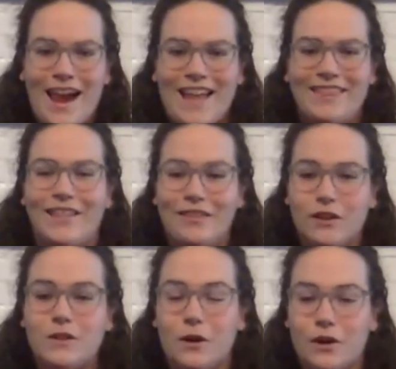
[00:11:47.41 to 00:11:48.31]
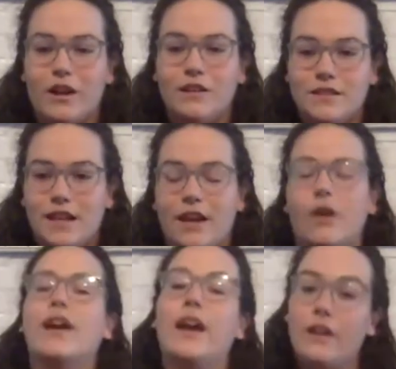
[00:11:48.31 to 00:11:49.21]
And then they're turning around and saying,
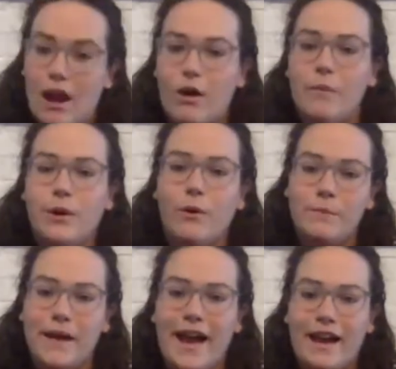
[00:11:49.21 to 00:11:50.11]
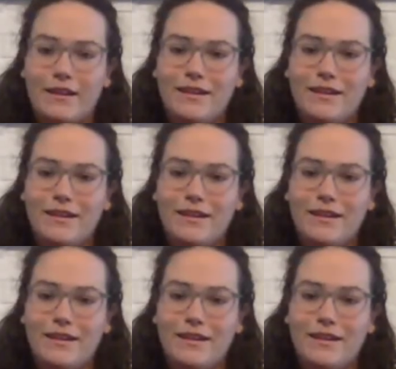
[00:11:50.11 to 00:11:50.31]
okay, now I'm going back.